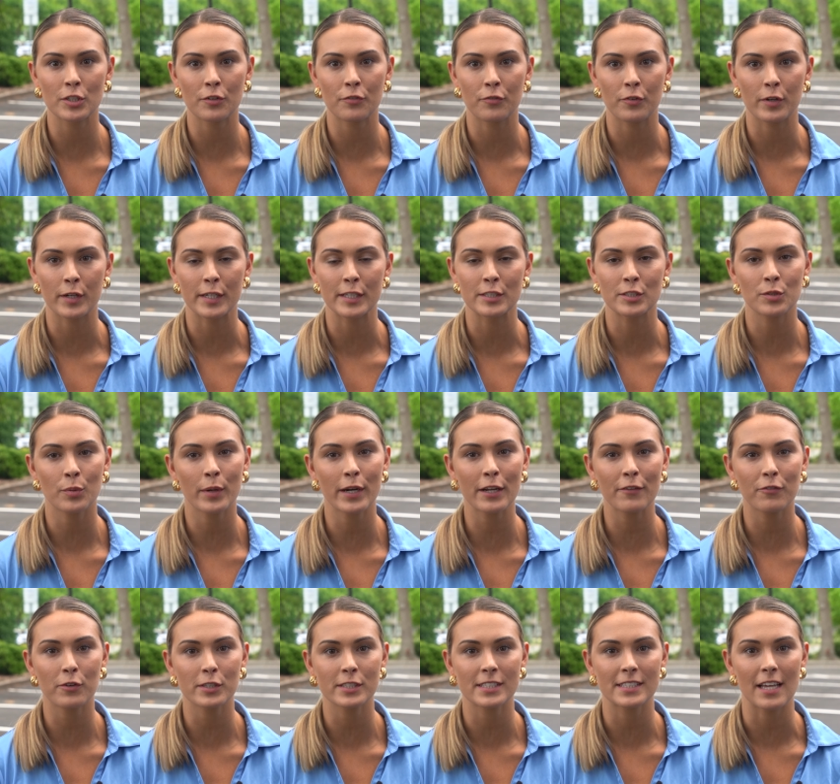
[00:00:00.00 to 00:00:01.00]
are free
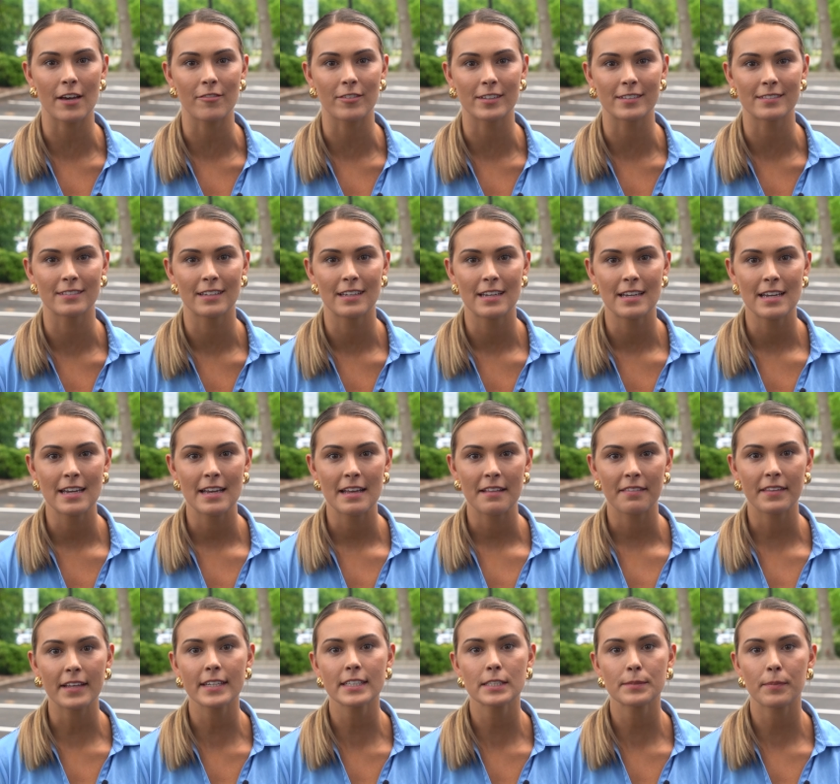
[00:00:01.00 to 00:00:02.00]
24-7.
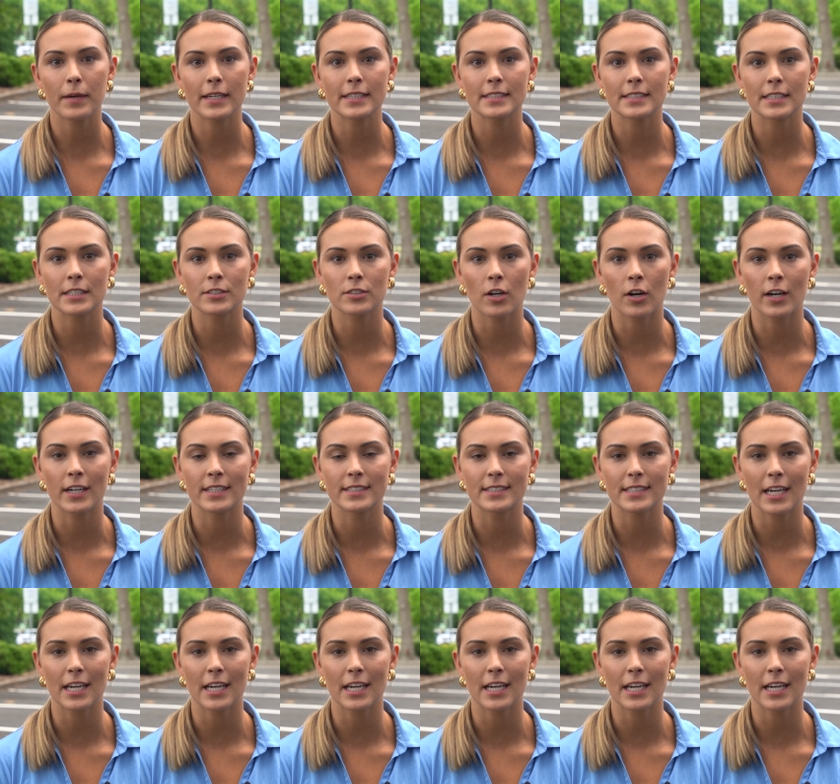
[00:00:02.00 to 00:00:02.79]
These spaces are in